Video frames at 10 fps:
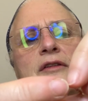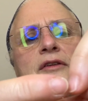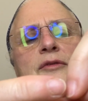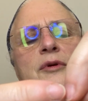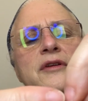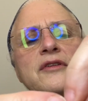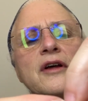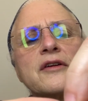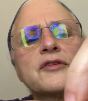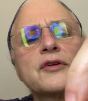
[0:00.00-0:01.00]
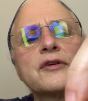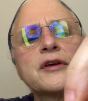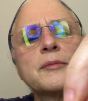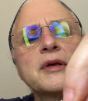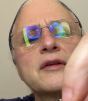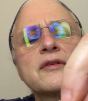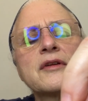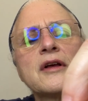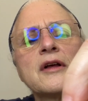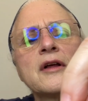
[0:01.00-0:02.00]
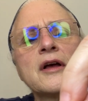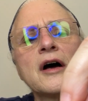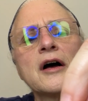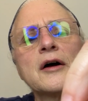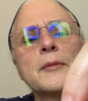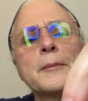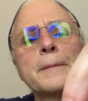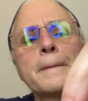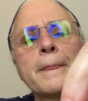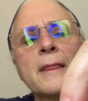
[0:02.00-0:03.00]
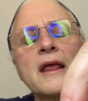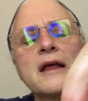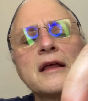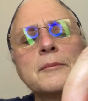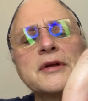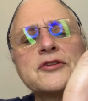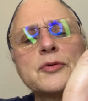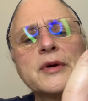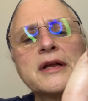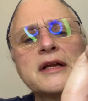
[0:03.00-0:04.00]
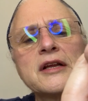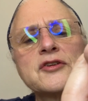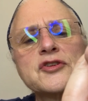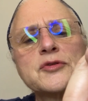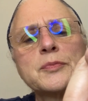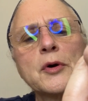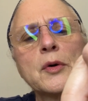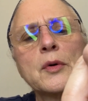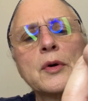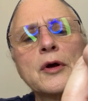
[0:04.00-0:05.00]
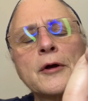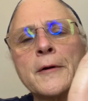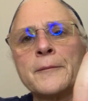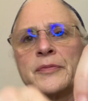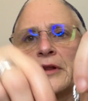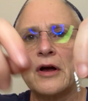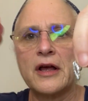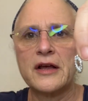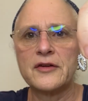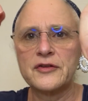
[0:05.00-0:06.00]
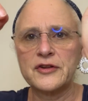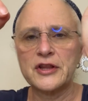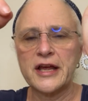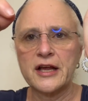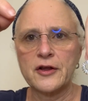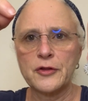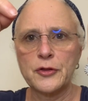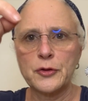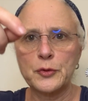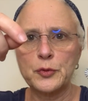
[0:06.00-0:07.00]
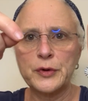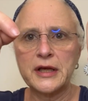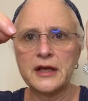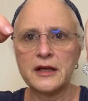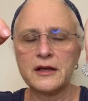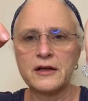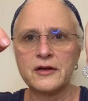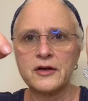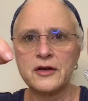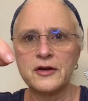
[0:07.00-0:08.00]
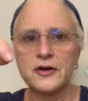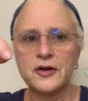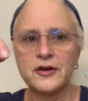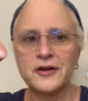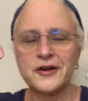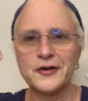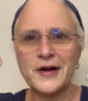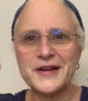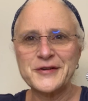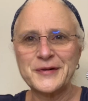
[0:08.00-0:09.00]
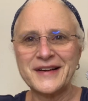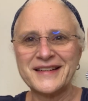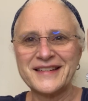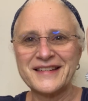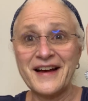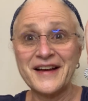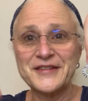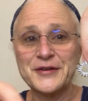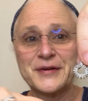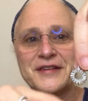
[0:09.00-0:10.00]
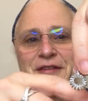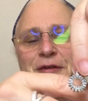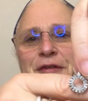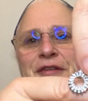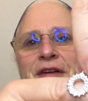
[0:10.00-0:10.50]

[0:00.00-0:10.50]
this one is not a sterling piece. In between each spoke is like 3 graduated size crystals.